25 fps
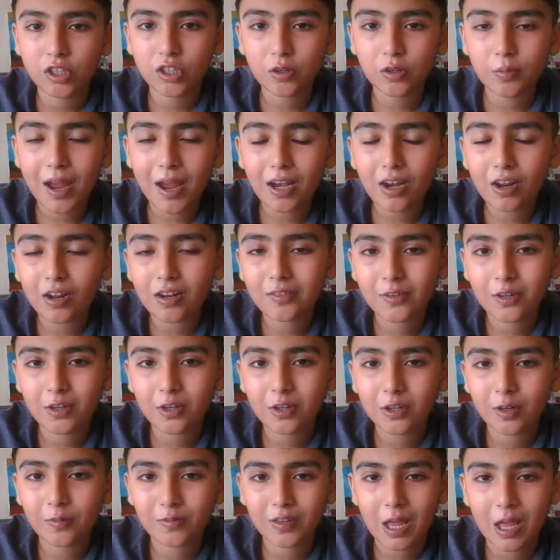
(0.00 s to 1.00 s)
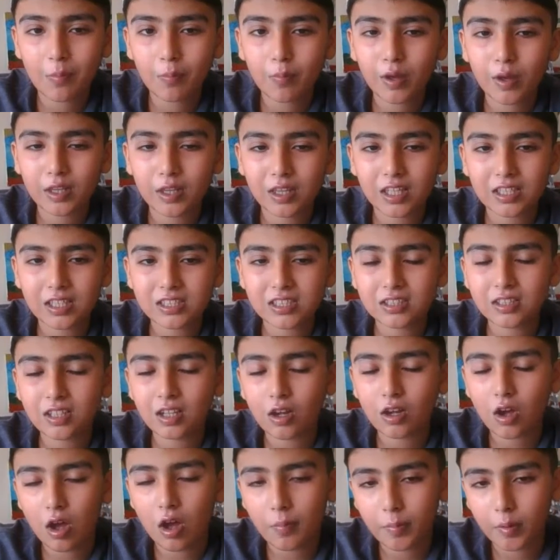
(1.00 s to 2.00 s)
You may not have heard of them, but this is
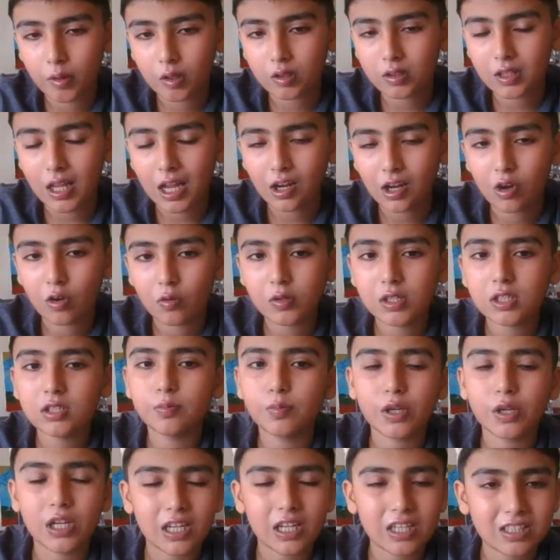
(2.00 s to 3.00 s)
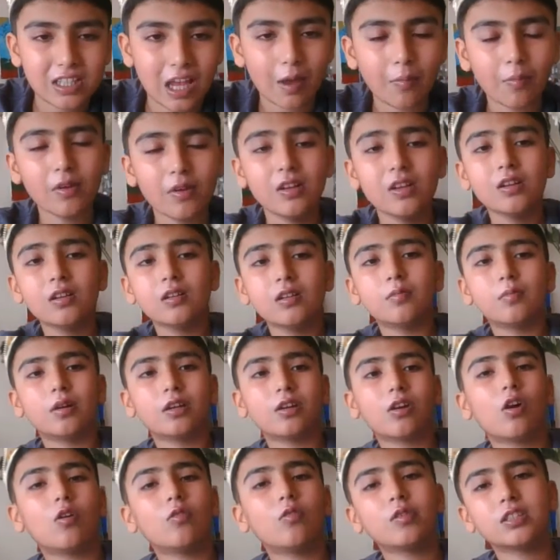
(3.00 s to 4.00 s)
a couple that always breaks up,
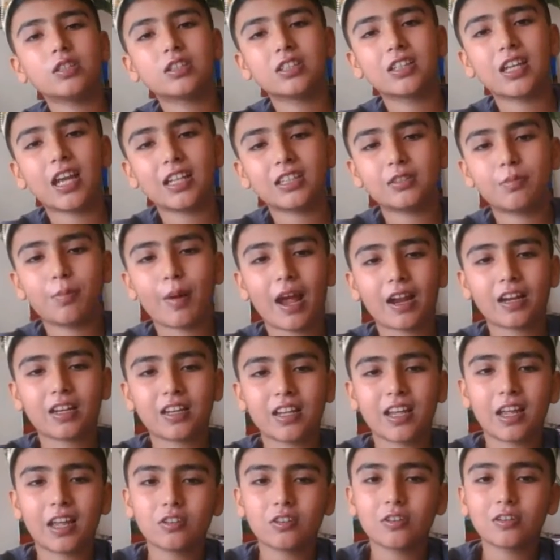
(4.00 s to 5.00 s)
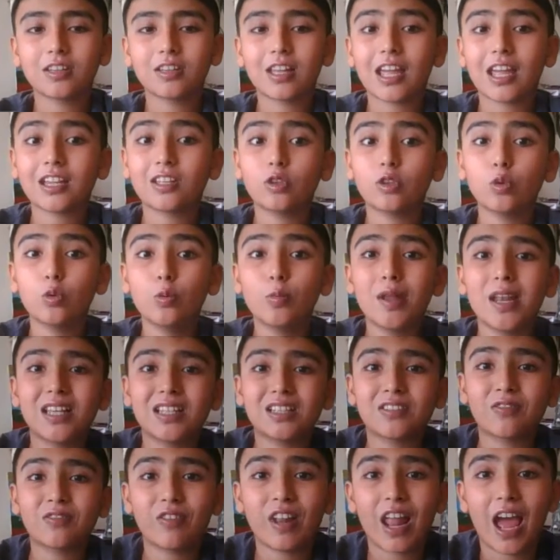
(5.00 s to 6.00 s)
but always gets back together in like 2
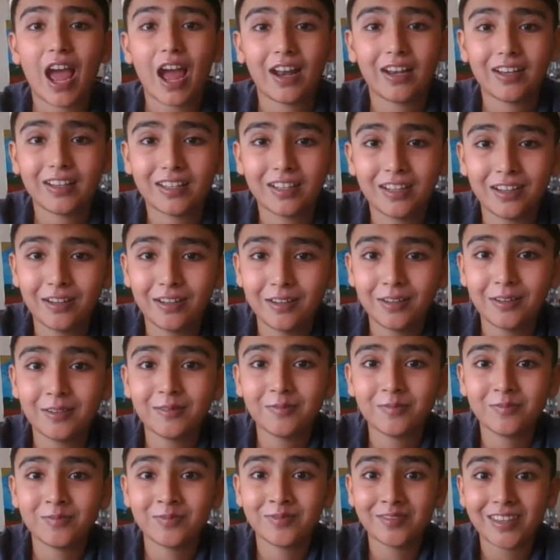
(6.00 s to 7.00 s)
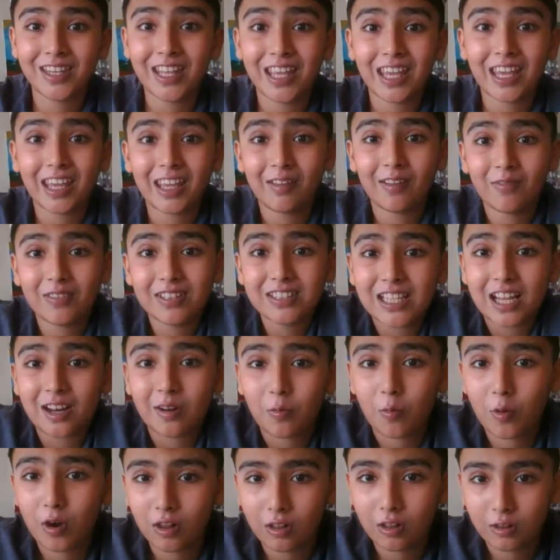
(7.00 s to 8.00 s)
minutes flat. They even
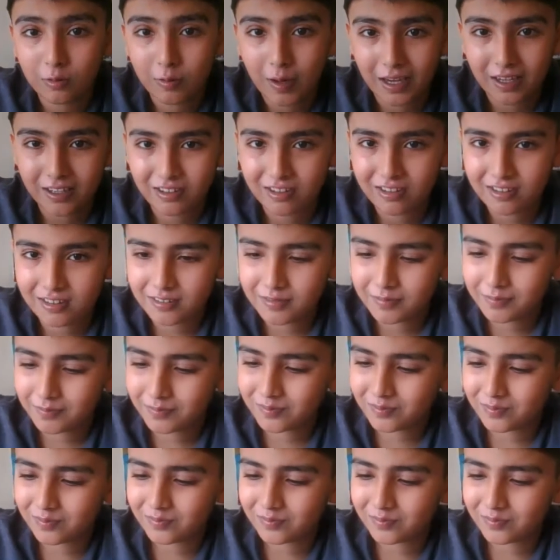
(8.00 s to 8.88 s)
set a world record.